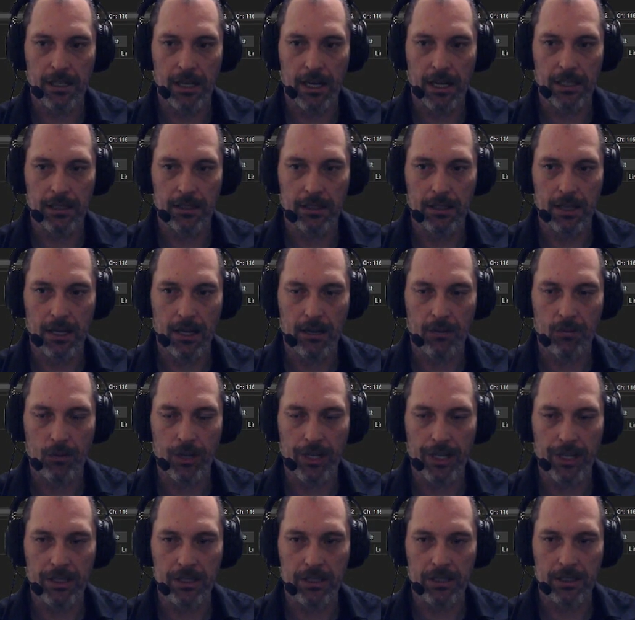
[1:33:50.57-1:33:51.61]
I thought
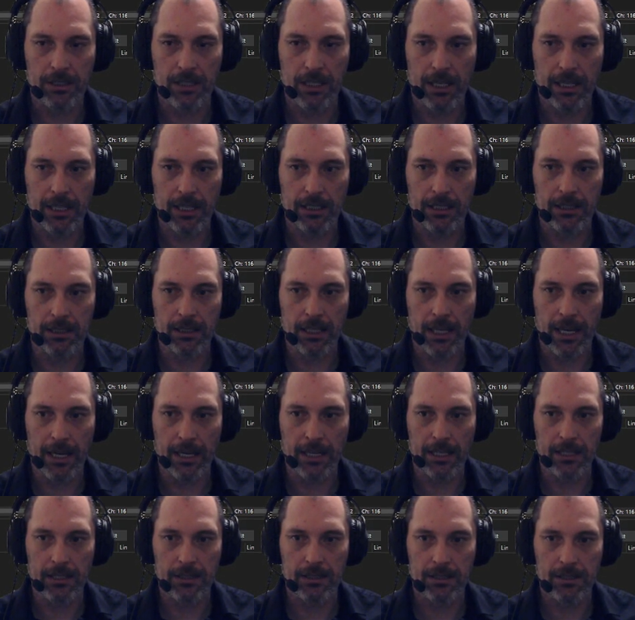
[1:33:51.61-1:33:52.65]
we assigned
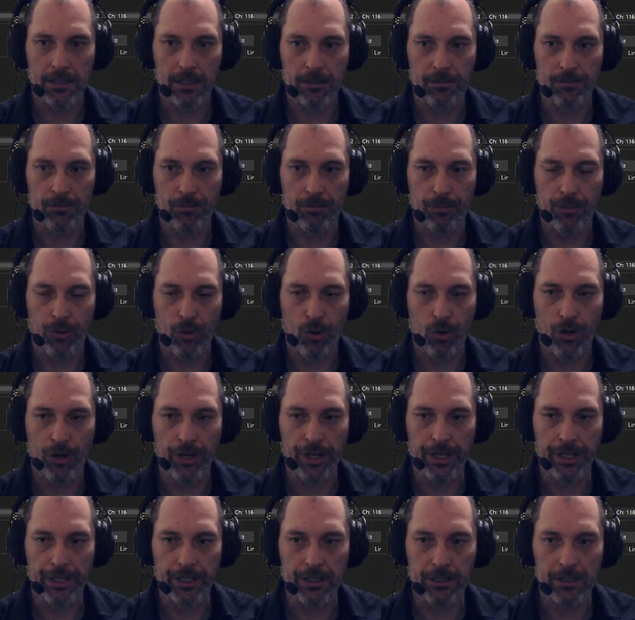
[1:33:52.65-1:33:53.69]
that at some
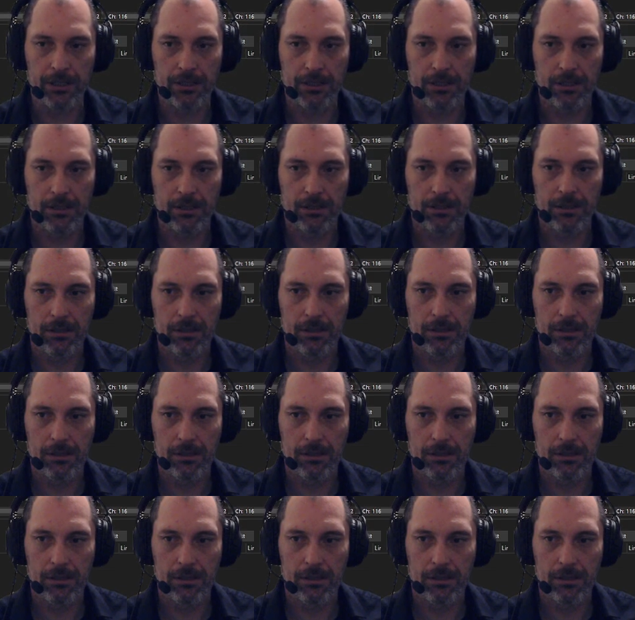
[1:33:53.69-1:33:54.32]
point.